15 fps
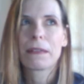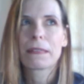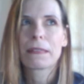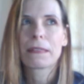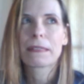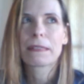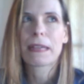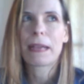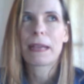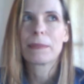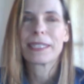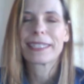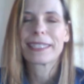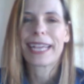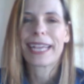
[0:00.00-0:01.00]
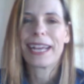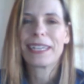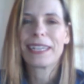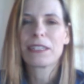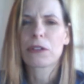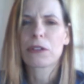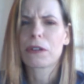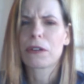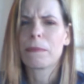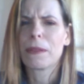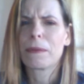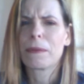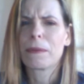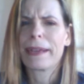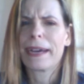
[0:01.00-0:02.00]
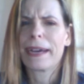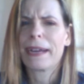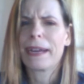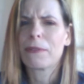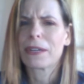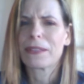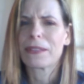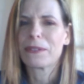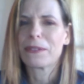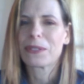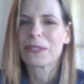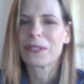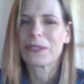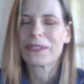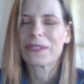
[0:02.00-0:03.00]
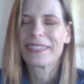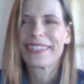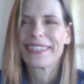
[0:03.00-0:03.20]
Simon Says or Mother May I, one of those two.